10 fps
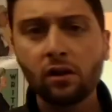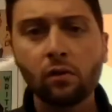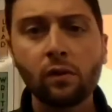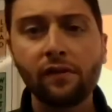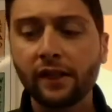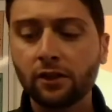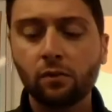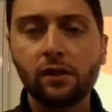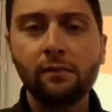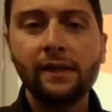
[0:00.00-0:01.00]
Would this
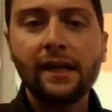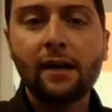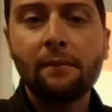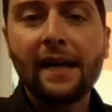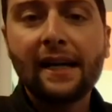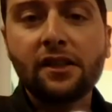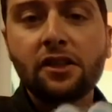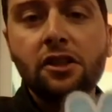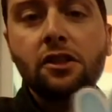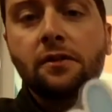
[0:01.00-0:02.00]
one be a
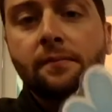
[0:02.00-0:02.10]
match?